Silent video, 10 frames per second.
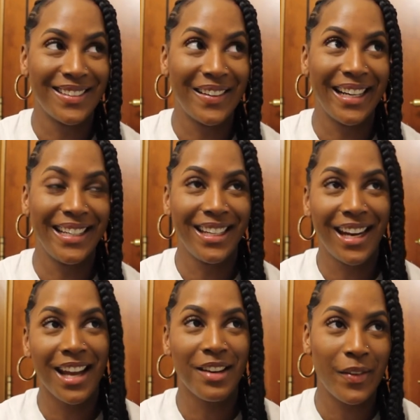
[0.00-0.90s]
Or I did
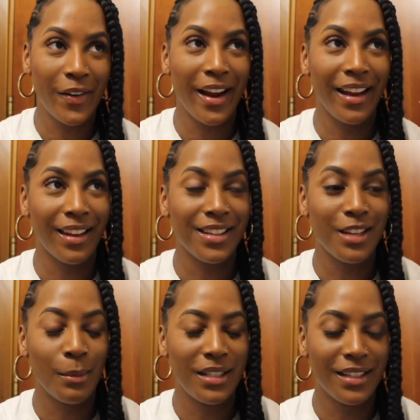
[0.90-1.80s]
kind of cry and then
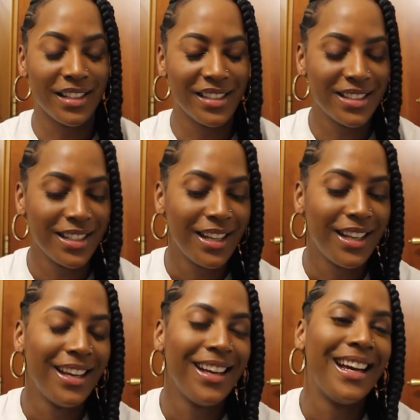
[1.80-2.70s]
stopped the tears.
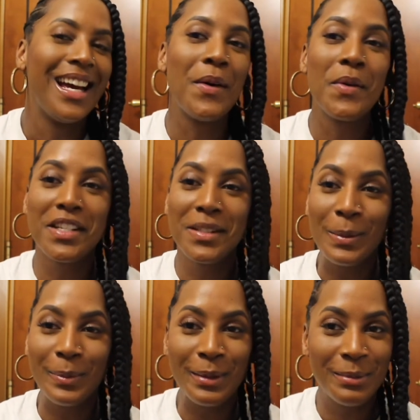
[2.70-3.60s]
I was just
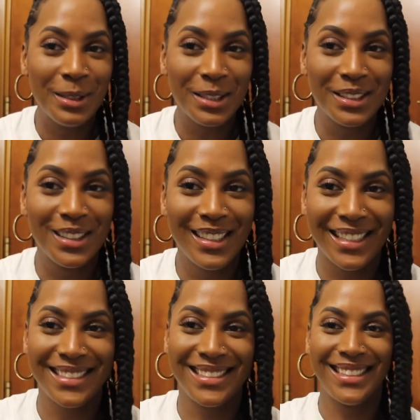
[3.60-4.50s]
super emotional
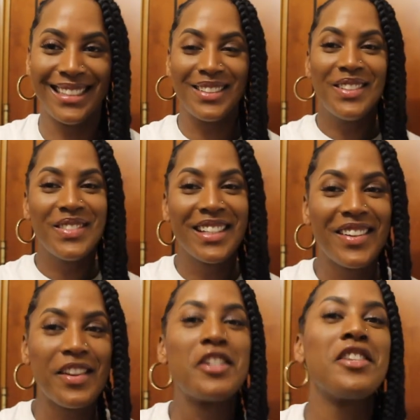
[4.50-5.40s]
yesterday. Oh my
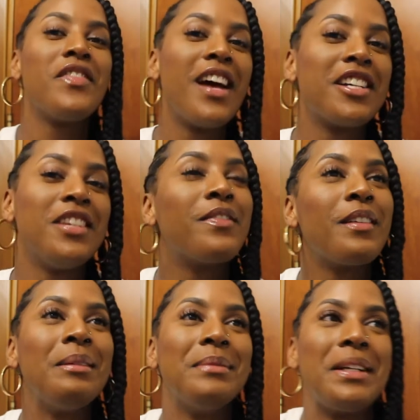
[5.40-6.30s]
god, I should have actually
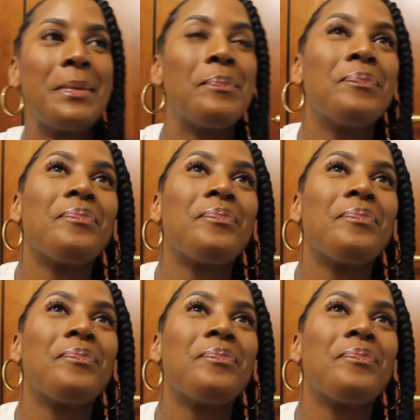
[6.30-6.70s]
filmed it.